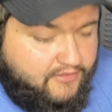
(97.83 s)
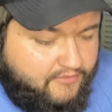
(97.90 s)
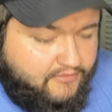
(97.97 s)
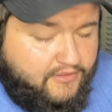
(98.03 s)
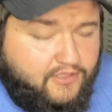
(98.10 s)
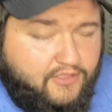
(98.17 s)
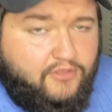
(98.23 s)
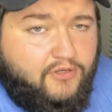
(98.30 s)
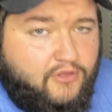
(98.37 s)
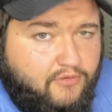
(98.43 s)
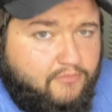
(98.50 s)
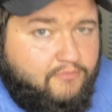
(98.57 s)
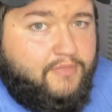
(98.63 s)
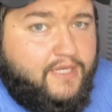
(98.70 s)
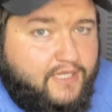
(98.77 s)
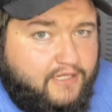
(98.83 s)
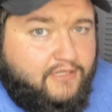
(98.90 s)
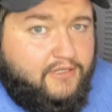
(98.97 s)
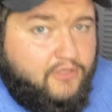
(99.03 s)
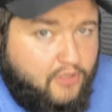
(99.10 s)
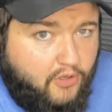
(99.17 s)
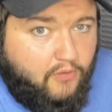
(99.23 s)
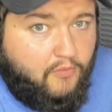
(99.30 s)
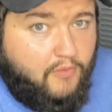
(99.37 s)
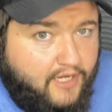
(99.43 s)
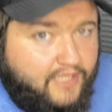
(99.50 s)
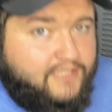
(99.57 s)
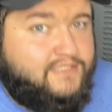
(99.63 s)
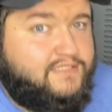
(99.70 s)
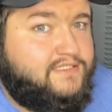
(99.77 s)
big,
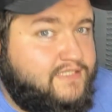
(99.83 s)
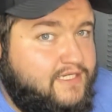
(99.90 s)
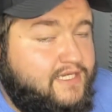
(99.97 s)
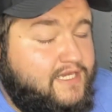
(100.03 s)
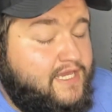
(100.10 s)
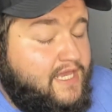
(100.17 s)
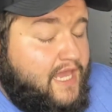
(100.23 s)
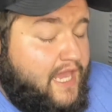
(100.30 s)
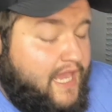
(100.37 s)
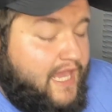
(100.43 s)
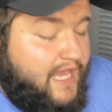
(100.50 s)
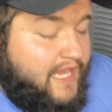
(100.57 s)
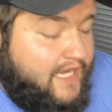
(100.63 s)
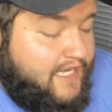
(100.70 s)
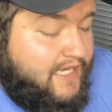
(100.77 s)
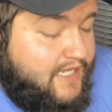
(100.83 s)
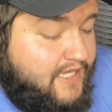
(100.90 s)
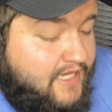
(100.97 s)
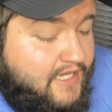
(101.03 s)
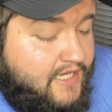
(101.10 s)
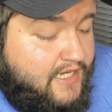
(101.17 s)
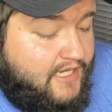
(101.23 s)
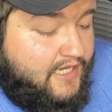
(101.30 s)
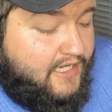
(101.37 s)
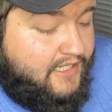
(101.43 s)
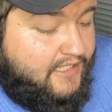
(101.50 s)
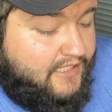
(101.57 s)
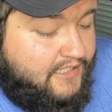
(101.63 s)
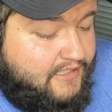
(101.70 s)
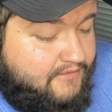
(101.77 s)
whats, and
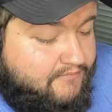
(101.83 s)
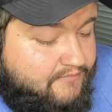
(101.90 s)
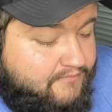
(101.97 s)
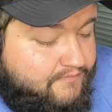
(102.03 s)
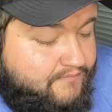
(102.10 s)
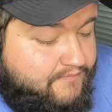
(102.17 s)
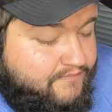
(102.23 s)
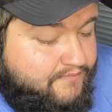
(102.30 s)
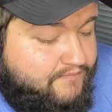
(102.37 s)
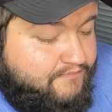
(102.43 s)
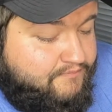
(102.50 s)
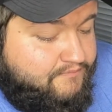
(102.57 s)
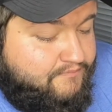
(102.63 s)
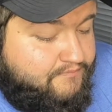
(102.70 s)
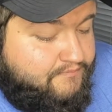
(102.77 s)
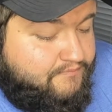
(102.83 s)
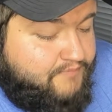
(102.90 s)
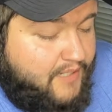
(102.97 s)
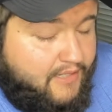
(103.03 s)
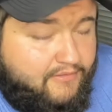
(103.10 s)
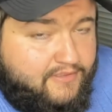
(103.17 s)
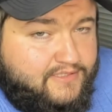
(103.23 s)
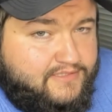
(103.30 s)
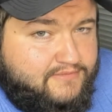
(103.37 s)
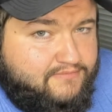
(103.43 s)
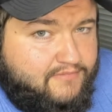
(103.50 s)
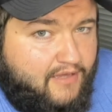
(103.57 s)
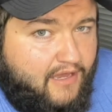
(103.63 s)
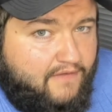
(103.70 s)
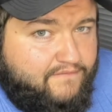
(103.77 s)
um, parents,
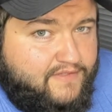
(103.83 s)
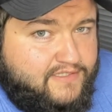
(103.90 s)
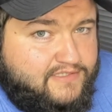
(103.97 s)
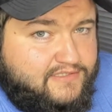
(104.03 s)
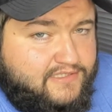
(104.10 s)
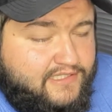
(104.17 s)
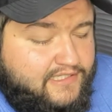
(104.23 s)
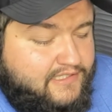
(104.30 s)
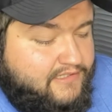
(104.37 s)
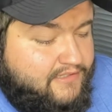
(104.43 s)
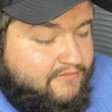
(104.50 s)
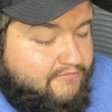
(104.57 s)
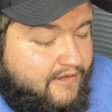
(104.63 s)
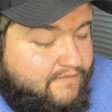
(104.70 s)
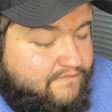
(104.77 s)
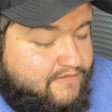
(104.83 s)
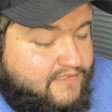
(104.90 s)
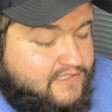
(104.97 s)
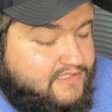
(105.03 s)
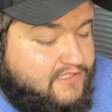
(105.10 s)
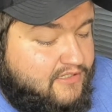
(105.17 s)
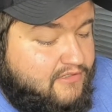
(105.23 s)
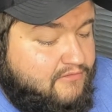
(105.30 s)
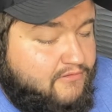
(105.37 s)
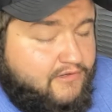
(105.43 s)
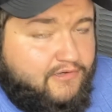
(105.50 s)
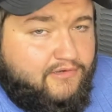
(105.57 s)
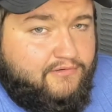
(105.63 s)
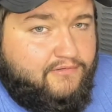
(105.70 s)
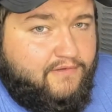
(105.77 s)
obviously, and rightfully so,
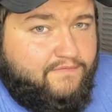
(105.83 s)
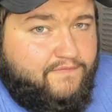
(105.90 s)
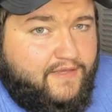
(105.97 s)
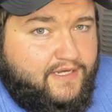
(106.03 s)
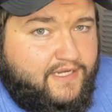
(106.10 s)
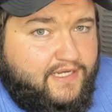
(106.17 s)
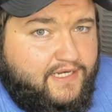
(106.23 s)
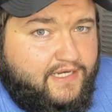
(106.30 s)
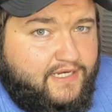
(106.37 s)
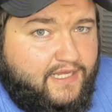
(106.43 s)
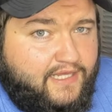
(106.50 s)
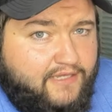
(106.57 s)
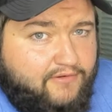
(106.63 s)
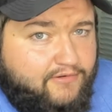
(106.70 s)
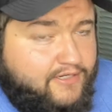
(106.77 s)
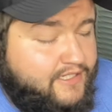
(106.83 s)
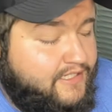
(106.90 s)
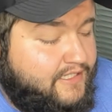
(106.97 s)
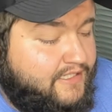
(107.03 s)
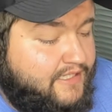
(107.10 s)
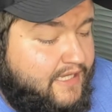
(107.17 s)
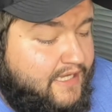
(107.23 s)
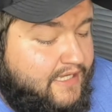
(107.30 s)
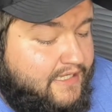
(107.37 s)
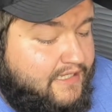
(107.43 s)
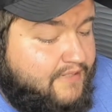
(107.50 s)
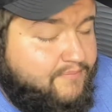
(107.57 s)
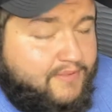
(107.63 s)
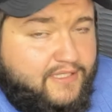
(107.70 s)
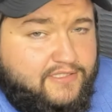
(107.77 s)
were offended and angry, and they
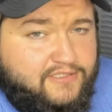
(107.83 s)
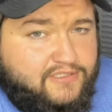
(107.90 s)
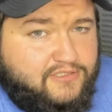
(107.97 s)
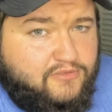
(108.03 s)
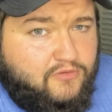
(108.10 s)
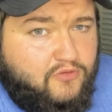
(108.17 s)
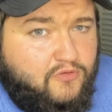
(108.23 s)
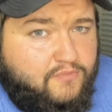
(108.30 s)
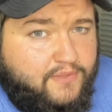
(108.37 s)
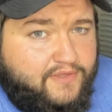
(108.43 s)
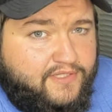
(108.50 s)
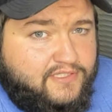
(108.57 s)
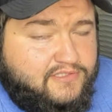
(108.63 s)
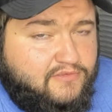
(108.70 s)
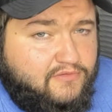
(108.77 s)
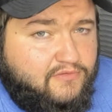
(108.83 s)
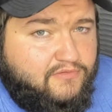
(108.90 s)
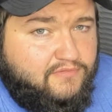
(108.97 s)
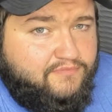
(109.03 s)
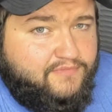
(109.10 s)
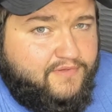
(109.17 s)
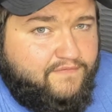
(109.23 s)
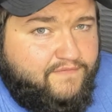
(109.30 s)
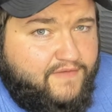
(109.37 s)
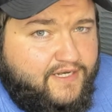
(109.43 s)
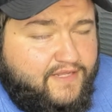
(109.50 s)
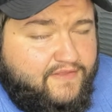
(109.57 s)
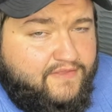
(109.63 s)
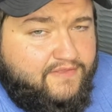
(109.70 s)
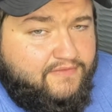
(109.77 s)
complained to the school, but the school
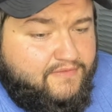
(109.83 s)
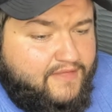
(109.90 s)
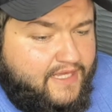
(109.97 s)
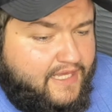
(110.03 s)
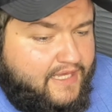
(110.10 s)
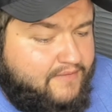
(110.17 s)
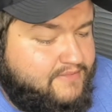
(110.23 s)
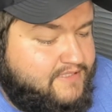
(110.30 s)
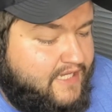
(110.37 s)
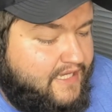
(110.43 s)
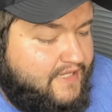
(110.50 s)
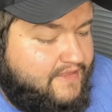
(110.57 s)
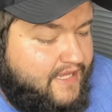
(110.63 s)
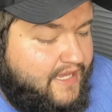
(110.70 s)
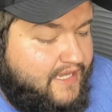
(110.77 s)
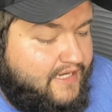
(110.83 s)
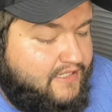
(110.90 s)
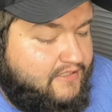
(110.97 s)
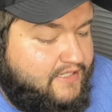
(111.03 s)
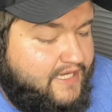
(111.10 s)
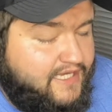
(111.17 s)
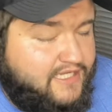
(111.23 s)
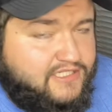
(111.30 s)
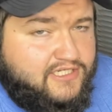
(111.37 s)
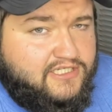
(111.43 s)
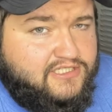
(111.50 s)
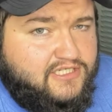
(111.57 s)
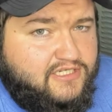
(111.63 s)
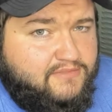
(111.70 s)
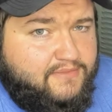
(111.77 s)
defended him, saying that you can't
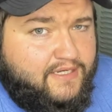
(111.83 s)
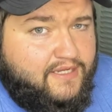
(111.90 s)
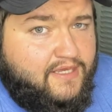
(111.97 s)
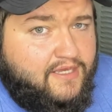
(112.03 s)
judge him and